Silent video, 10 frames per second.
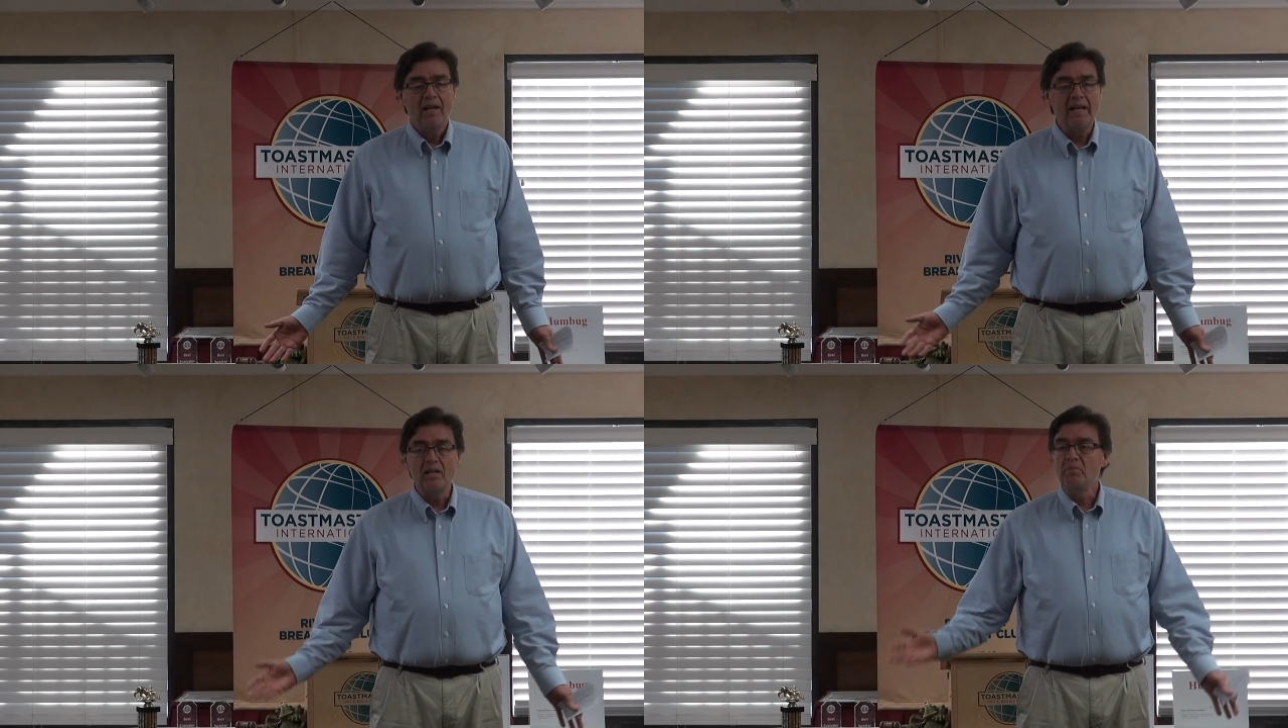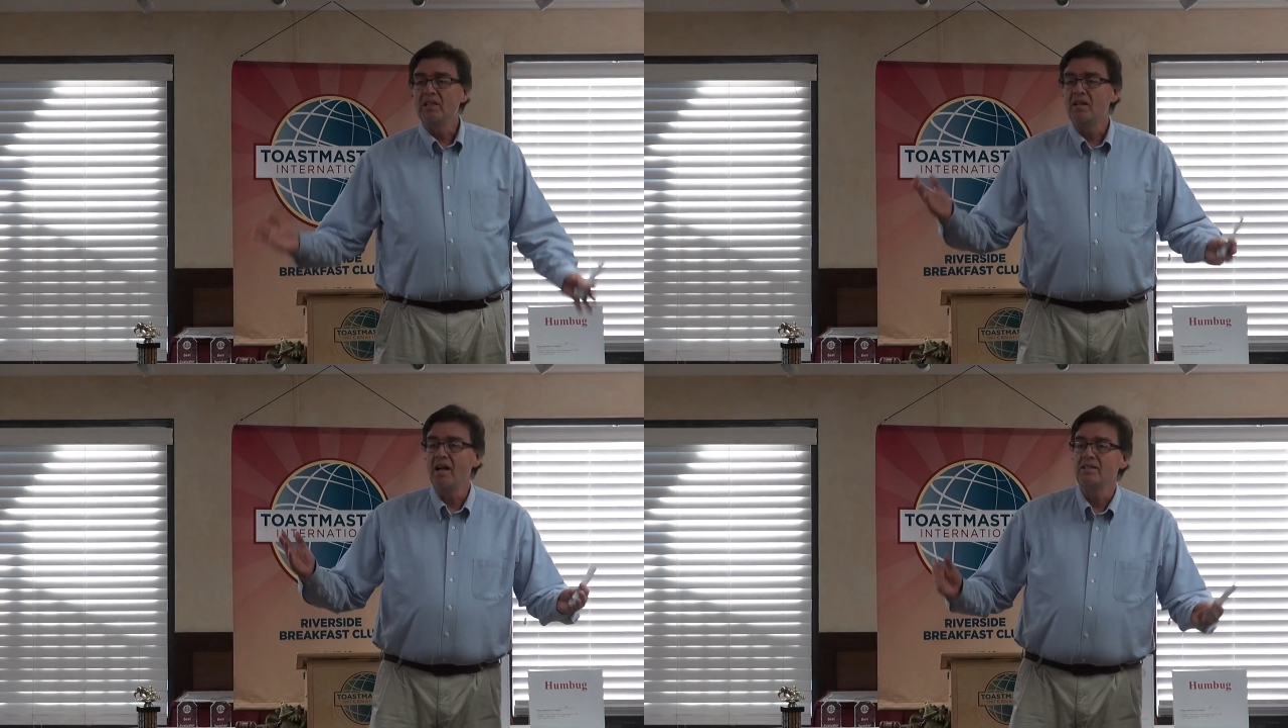had a
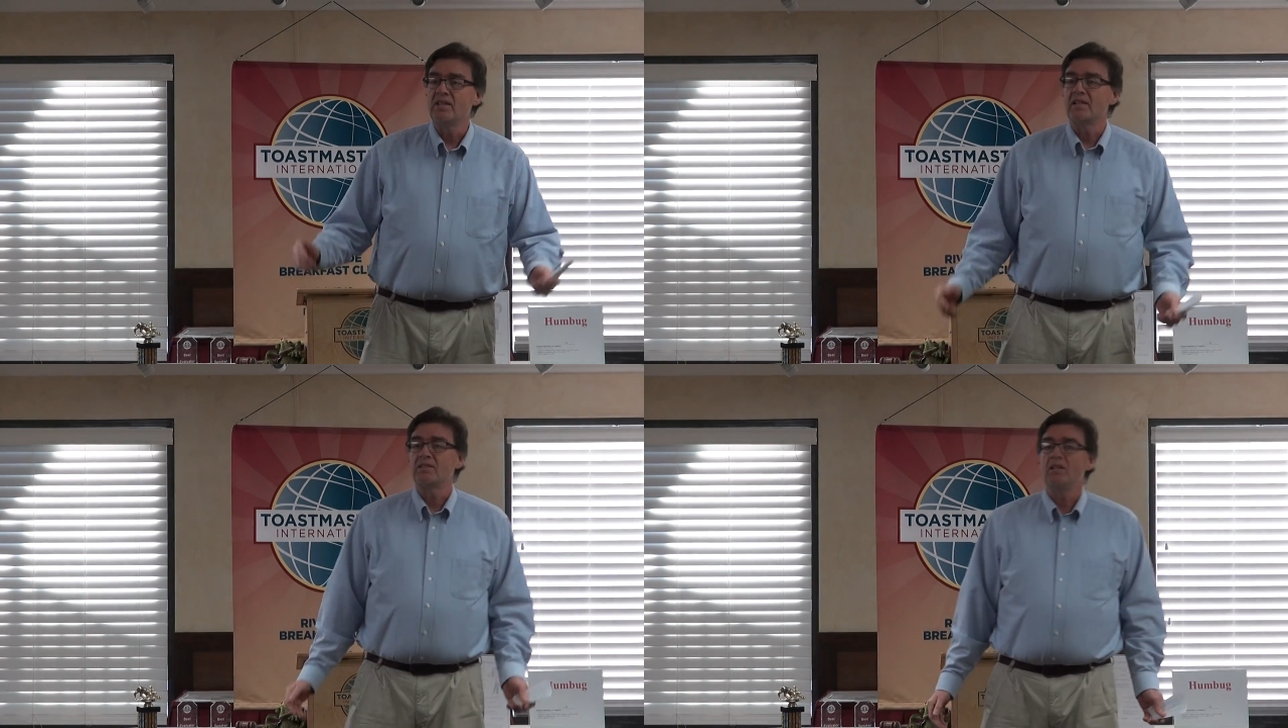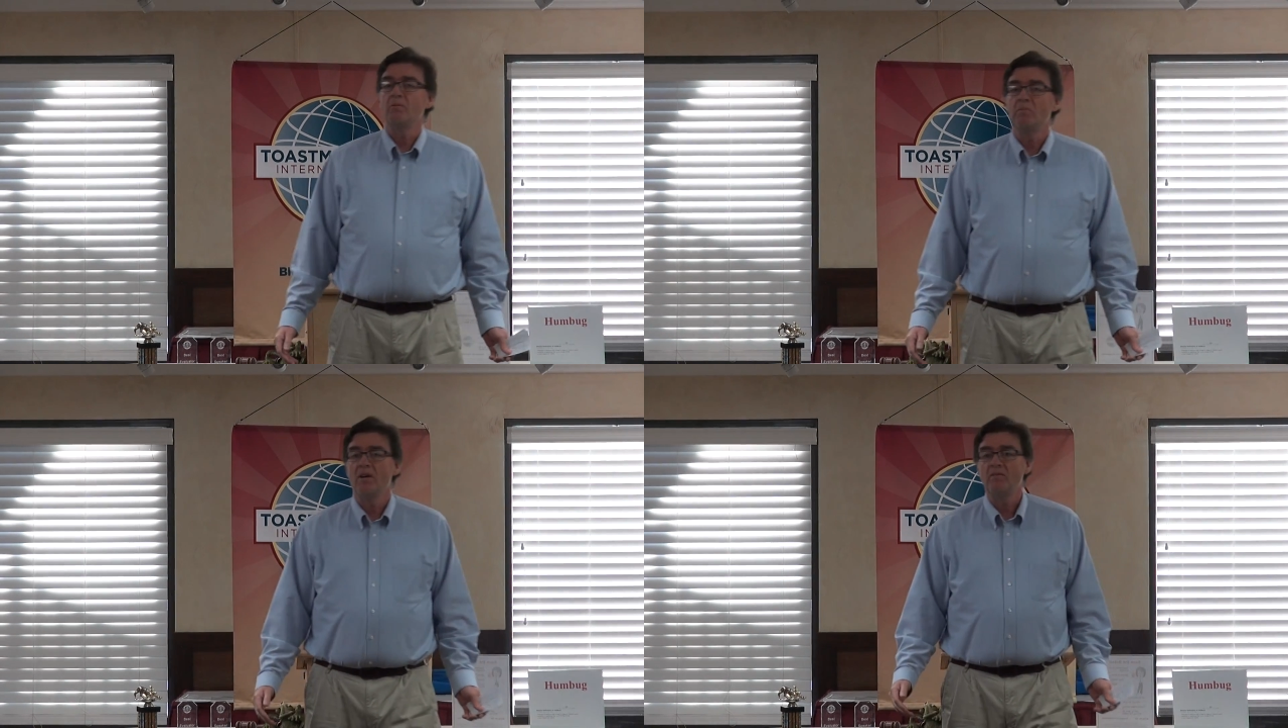big contest. They
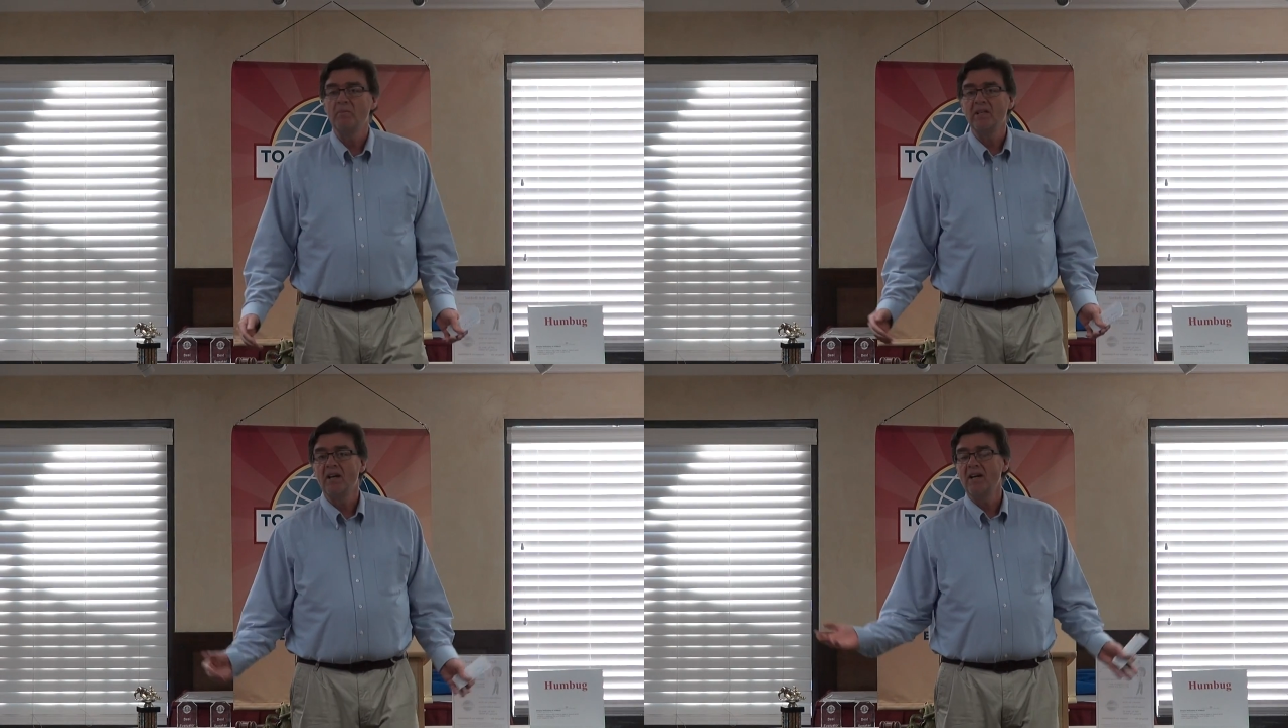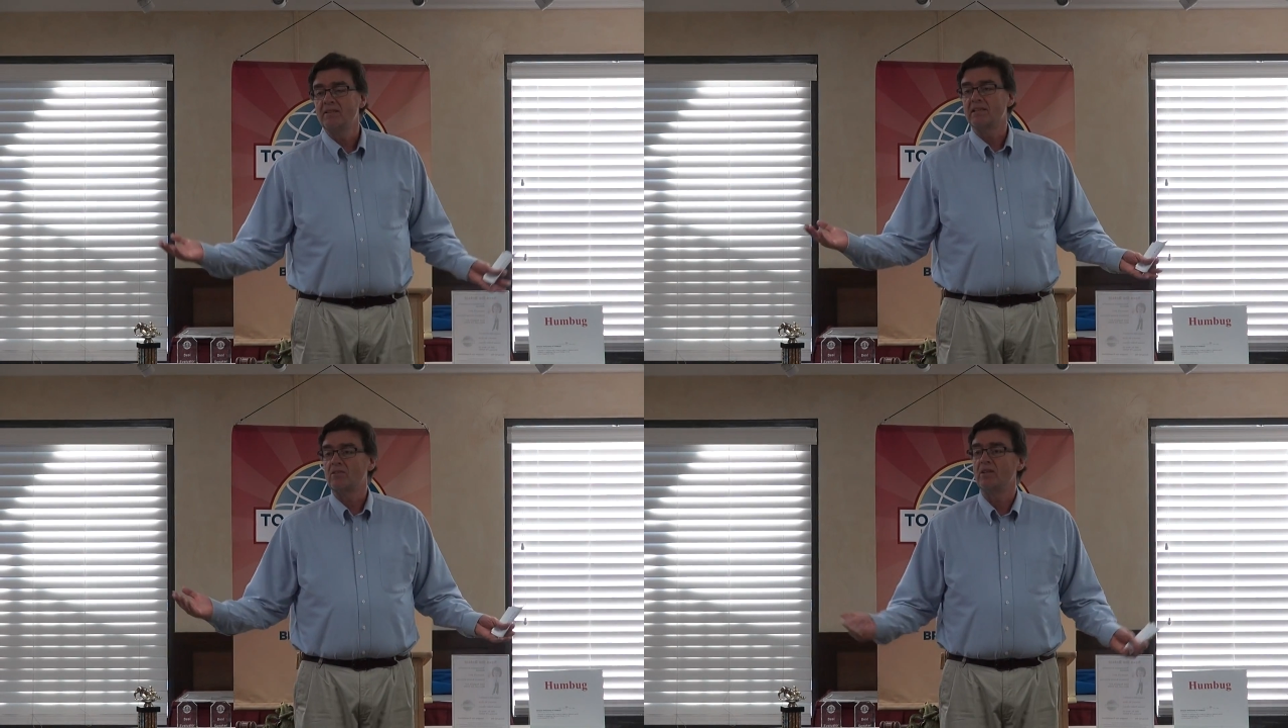were part of a big
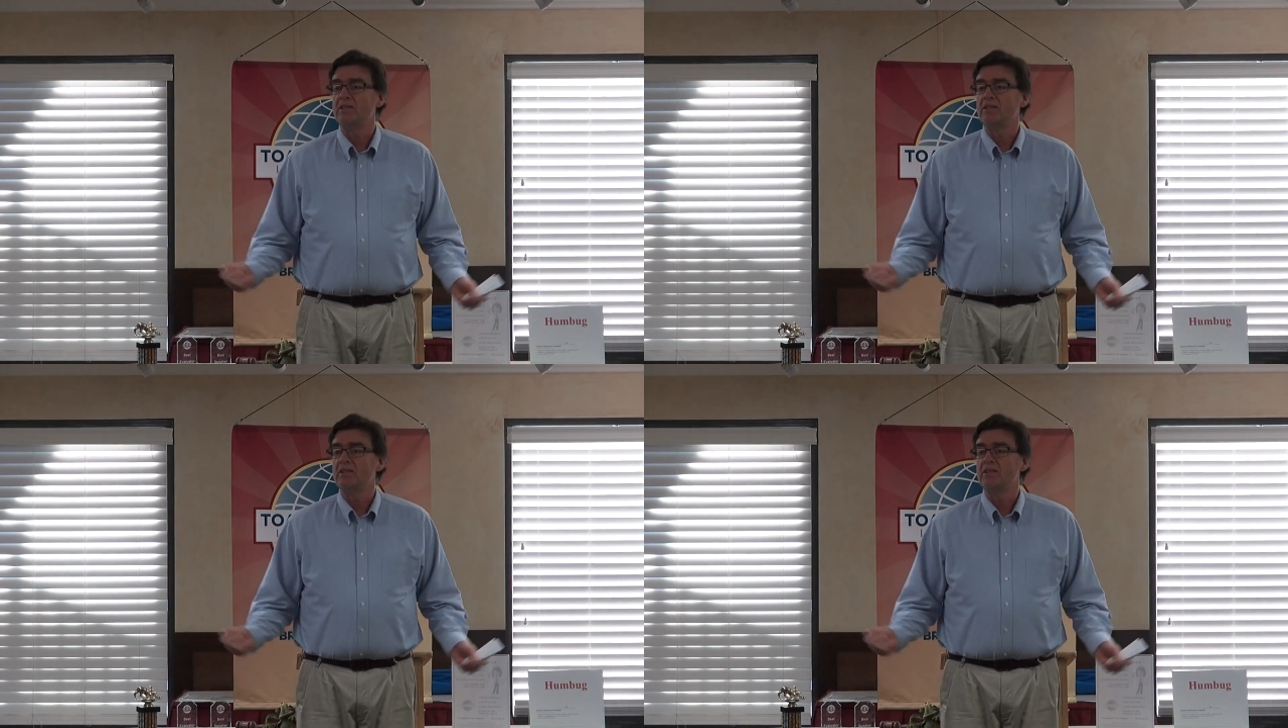contest